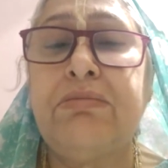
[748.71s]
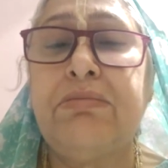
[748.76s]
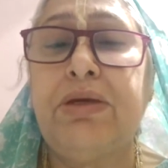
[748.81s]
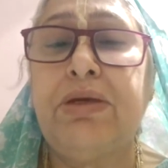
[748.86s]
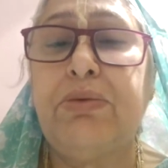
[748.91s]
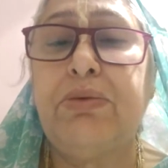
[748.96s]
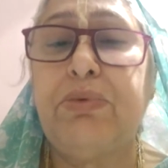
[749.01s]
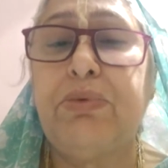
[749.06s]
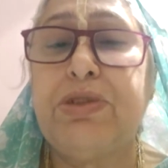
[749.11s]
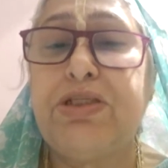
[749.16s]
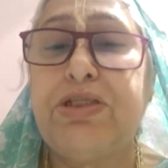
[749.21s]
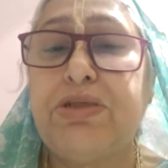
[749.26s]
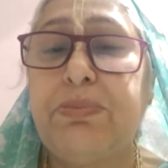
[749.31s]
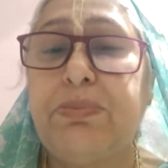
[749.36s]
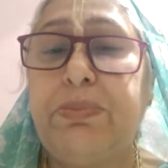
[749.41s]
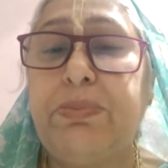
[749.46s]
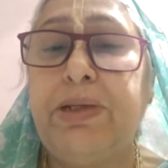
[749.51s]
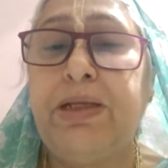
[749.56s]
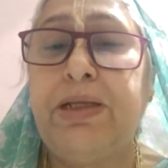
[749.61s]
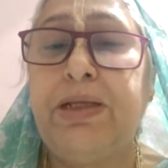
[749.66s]
by
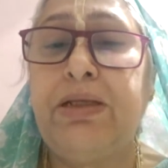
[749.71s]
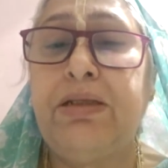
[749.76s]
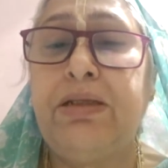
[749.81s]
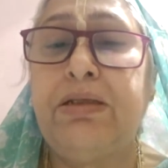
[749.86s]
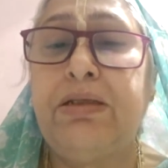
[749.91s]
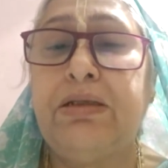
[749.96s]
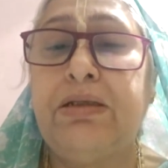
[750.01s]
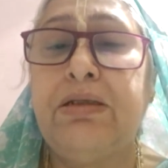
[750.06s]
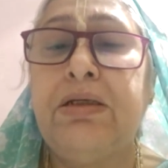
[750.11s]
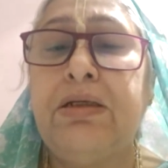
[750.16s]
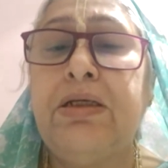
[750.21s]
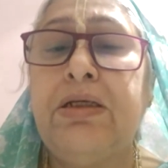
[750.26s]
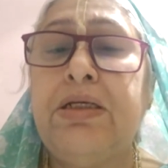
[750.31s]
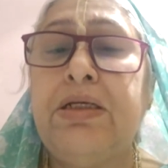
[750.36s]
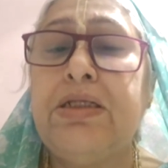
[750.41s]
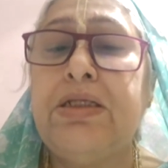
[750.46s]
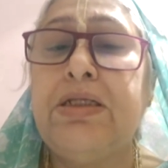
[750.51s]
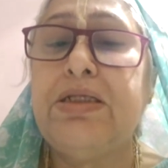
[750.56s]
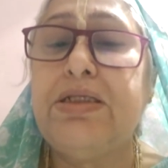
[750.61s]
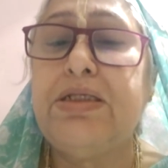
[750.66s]
worshipping the
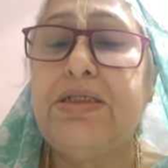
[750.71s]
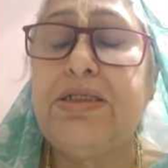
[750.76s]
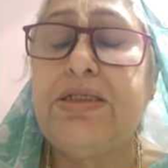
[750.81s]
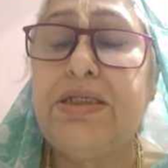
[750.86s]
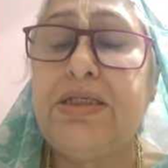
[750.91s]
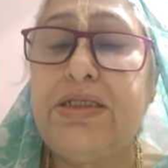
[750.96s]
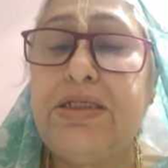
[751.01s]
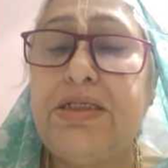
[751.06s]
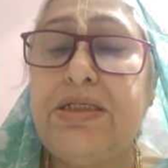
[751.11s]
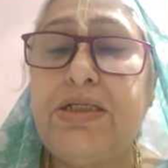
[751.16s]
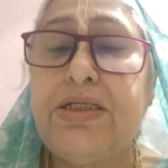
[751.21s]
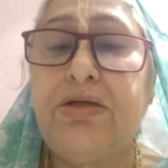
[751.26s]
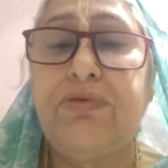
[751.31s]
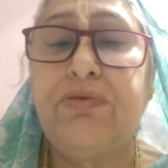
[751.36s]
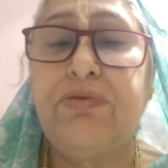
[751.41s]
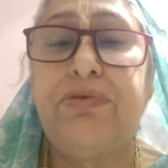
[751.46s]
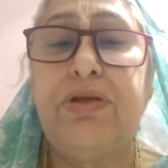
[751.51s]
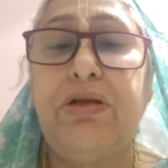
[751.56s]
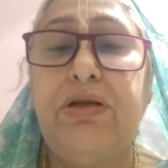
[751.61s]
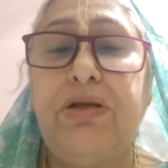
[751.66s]
deity
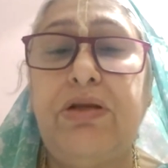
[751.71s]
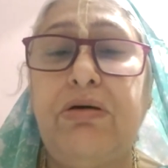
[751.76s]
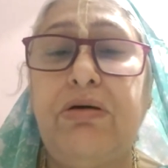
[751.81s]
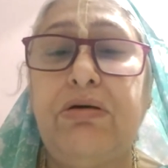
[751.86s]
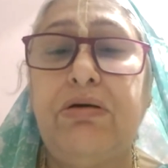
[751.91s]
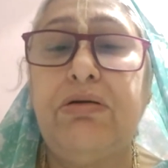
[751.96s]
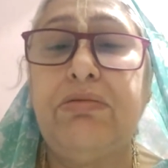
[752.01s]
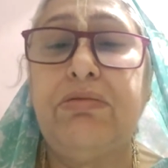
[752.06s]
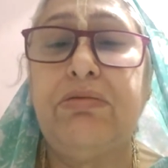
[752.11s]
of the Lord.